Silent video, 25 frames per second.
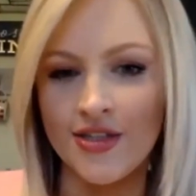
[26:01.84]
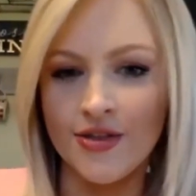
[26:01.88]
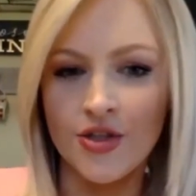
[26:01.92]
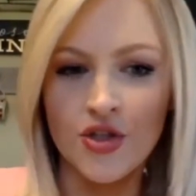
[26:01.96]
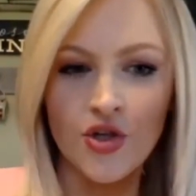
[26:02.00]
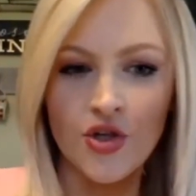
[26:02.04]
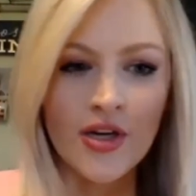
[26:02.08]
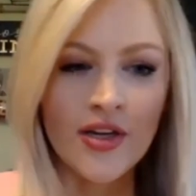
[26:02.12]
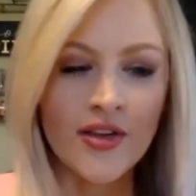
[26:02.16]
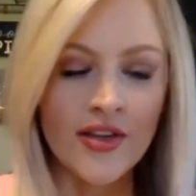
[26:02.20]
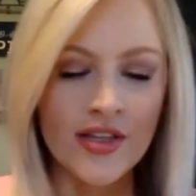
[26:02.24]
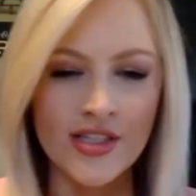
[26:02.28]

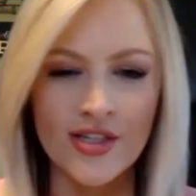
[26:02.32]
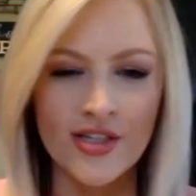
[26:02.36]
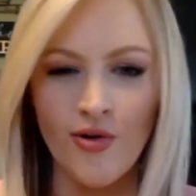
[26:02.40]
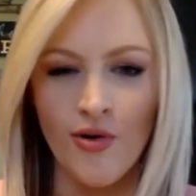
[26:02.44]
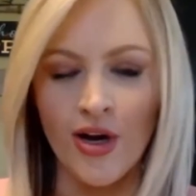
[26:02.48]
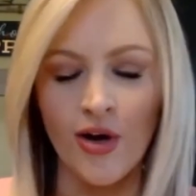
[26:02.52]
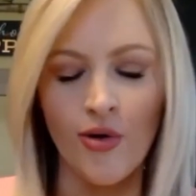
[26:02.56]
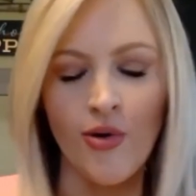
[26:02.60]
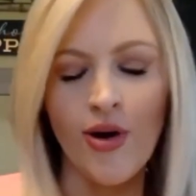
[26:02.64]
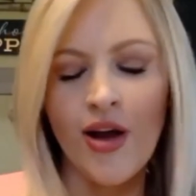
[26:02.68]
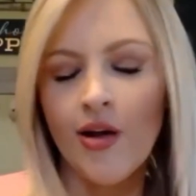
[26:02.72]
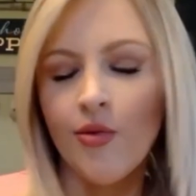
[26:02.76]
trend that's going
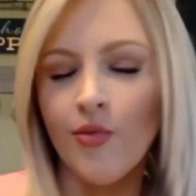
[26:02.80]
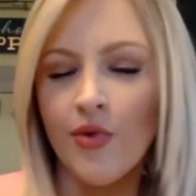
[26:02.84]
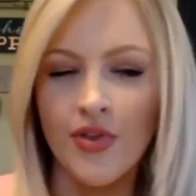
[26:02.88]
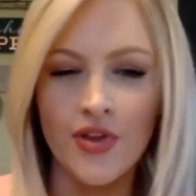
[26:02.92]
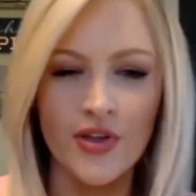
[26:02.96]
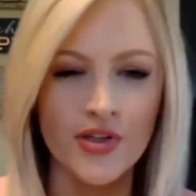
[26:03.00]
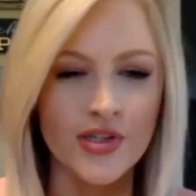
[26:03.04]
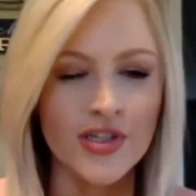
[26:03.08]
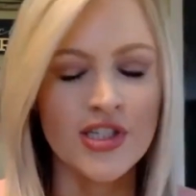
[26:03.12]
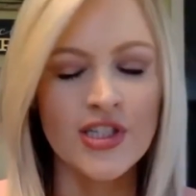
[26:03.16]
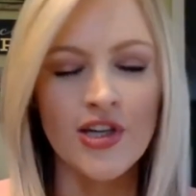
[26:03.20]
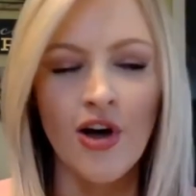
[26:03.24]
around with
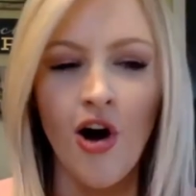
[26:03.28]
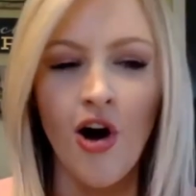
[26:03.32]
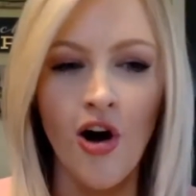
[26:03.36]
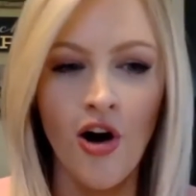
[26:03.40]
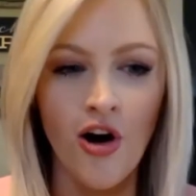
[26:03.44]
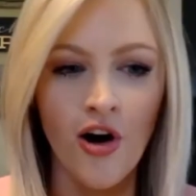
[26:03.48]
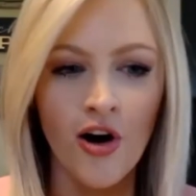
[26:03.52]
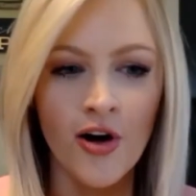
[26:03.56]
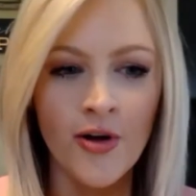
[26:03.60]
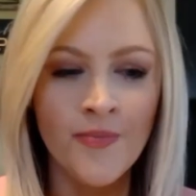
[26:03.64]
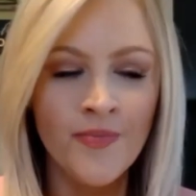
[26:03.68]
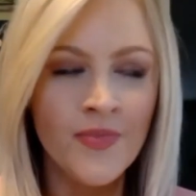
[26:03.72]
this
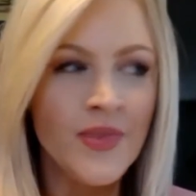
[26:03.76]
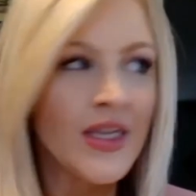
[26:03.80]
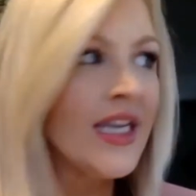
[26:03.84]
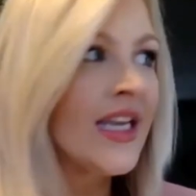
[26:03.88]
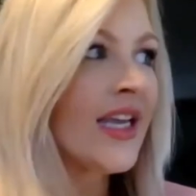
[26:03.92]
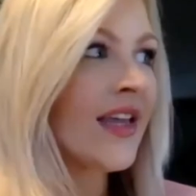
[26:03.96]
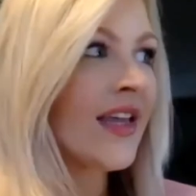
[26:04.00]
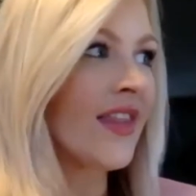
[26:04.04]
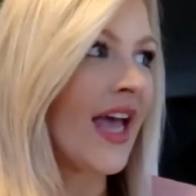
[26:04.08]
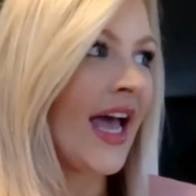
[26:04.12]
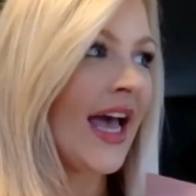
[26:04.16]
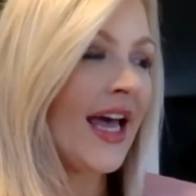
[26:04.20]
song
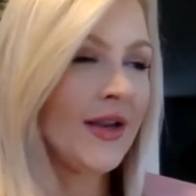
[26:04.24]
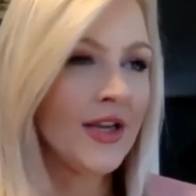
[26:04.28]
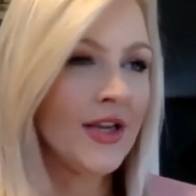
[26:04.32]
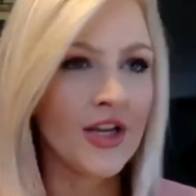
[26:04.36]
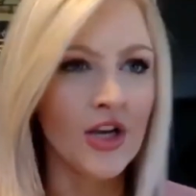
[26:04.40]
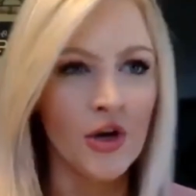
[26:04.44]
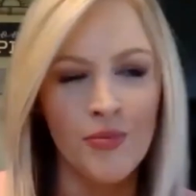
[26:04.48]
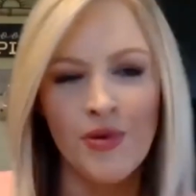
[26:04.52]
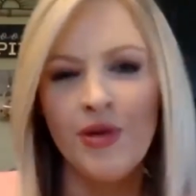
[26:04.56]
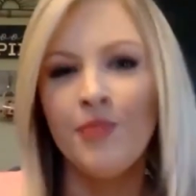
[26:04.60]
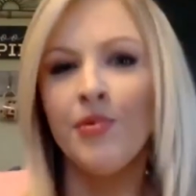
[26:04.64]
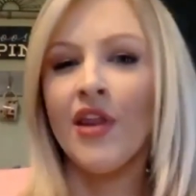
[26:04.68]
that, you know,
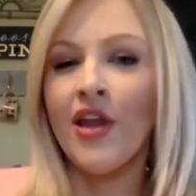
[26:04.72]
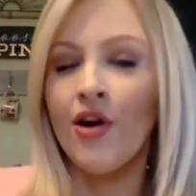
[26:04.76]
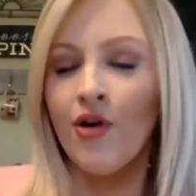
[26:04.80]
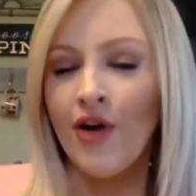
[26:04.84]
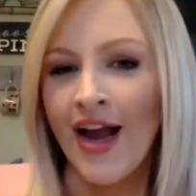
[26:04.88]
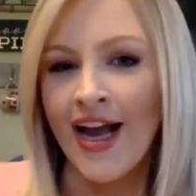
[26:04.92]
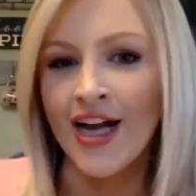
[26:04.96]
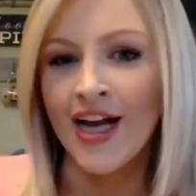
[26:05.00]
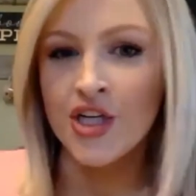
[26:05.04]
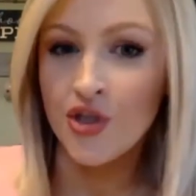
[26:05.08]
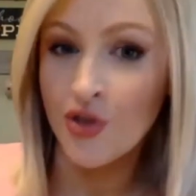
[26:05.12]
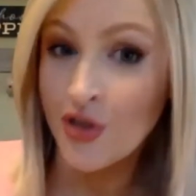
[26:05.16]
people that are
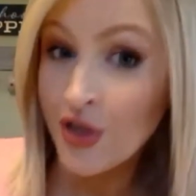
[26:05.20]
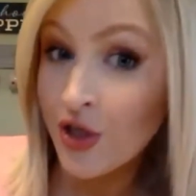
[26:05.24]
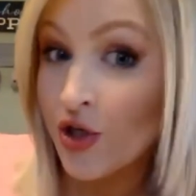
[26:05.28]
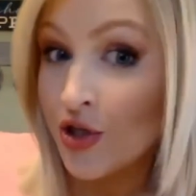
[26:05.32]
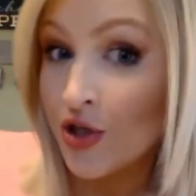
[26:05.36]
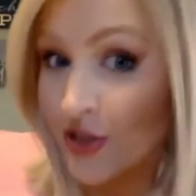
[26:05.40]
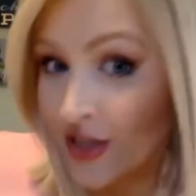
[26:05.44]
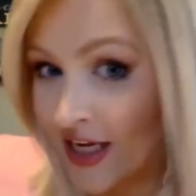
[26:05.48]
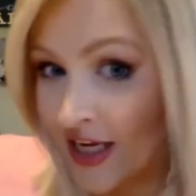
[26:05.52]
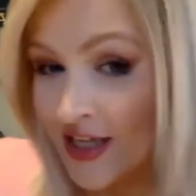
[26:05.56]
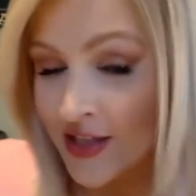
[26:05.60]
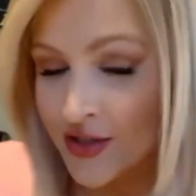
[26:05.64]
actually good
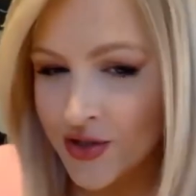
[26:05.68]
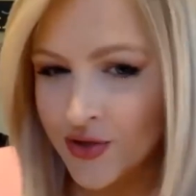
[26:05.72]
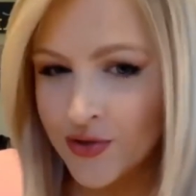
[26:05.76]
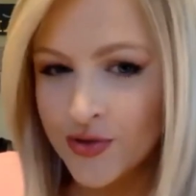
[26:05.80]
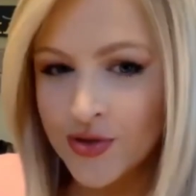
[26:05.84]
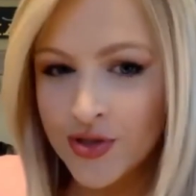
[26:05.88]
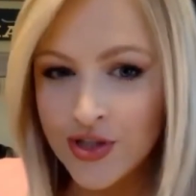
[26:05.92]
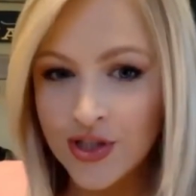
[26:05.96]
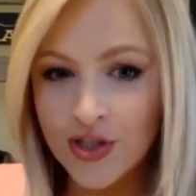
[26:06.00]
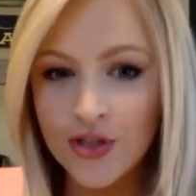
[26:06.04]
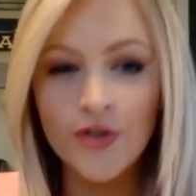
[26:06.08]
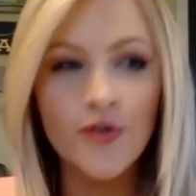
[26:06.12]
dancers
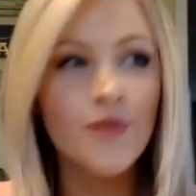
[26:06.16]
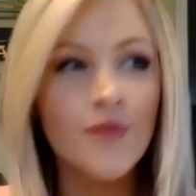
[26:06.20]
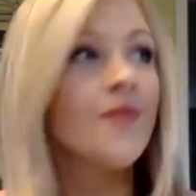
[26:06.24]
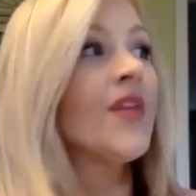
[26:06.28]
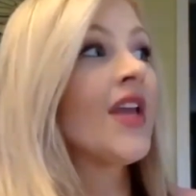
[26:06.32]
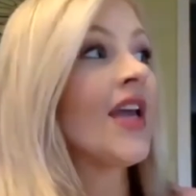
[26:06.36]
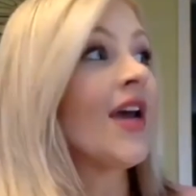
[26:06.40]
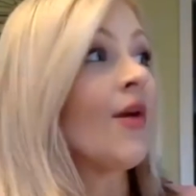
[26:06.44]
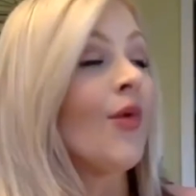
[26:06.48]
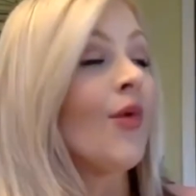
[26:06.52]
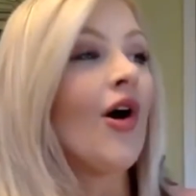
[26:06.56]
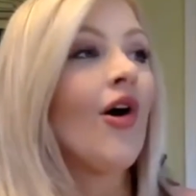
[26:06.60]
do.
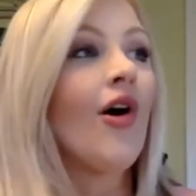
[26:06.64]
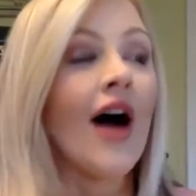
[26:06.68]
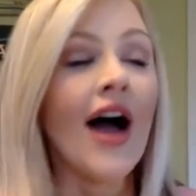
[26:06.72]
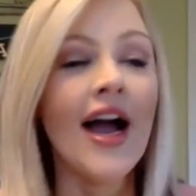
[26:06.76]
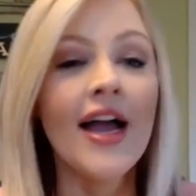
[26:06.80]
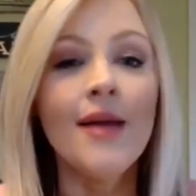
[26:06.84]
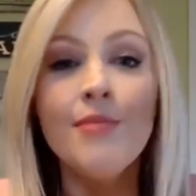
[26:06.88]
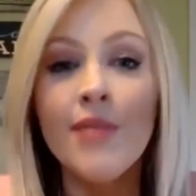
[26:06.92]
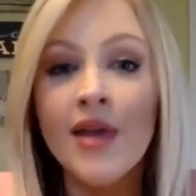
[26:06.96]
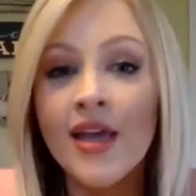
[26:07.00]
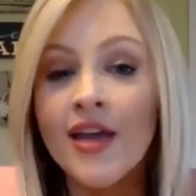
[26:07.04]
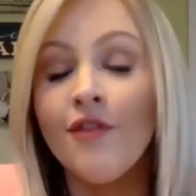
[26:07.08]
Well, I
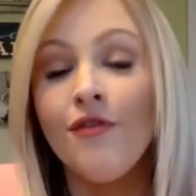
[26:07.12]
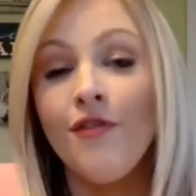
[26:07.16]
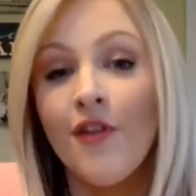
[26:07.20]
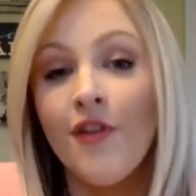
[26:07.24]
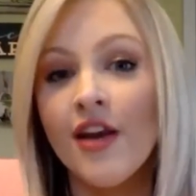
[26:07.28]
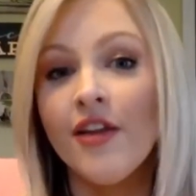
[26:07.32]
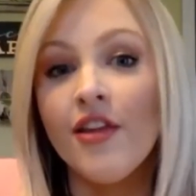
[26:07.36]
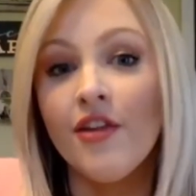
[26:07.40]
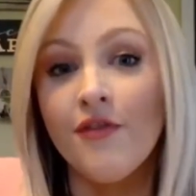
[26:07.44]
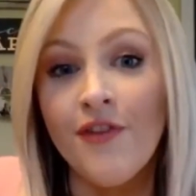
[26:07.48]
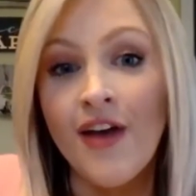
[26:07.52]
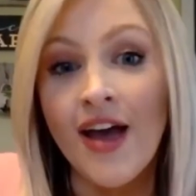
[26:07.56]
make fun of
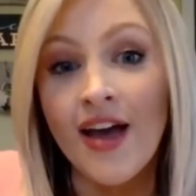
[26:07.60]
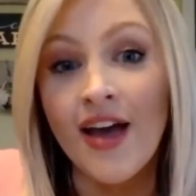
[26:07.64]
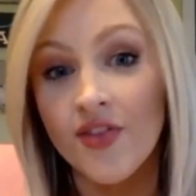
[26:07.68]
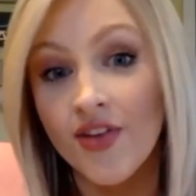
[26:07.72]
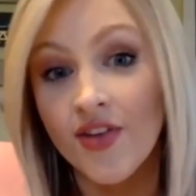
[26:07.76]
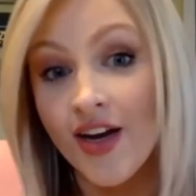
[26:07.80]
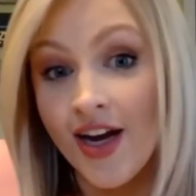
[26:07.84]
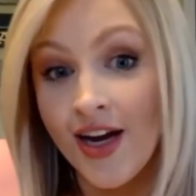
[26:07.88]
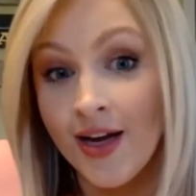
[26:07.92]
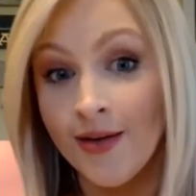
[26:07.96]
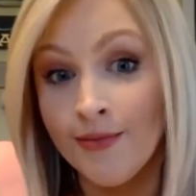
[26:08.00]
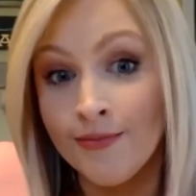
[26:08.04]
the fact that
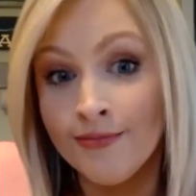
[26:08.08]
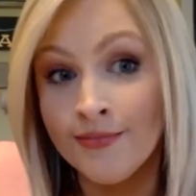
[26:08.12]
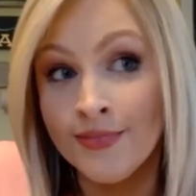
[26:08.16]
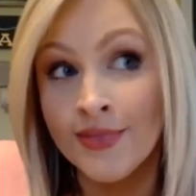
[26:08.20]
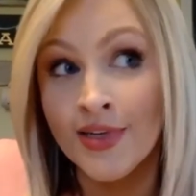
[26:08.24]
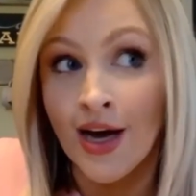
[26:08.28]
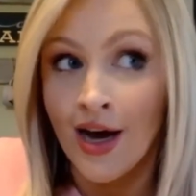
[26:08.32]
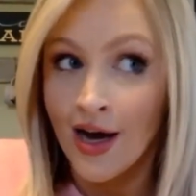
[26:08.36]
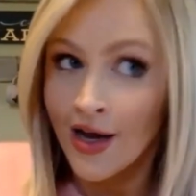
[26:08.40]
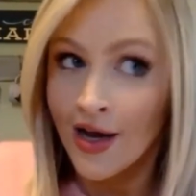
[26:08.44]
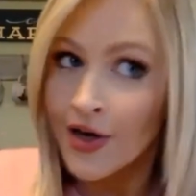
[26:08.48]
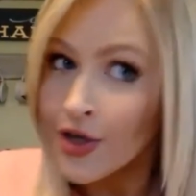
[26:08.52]
I'm
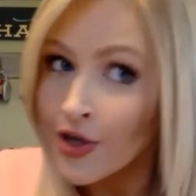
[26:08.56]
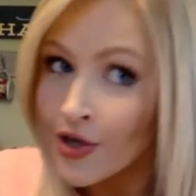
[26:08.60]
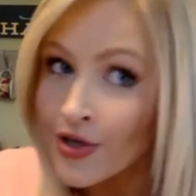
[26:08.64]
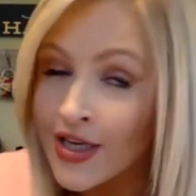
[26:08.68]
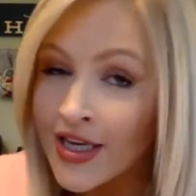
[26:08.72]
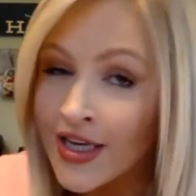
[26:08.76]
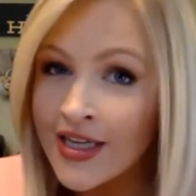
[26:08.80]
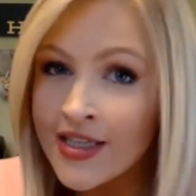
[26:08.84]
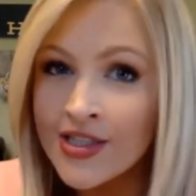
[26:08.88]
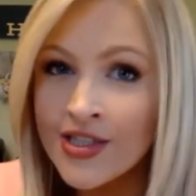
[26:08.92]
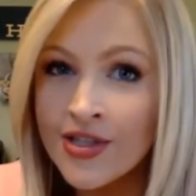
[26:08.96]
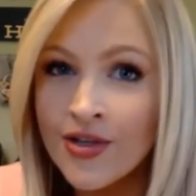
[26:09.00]
not a good
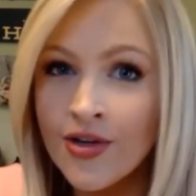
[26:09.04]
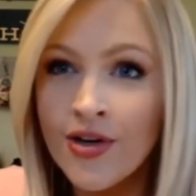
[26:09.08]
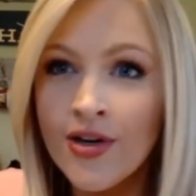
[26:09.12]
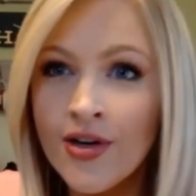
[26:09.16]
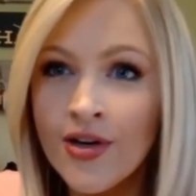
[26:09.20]
dancer.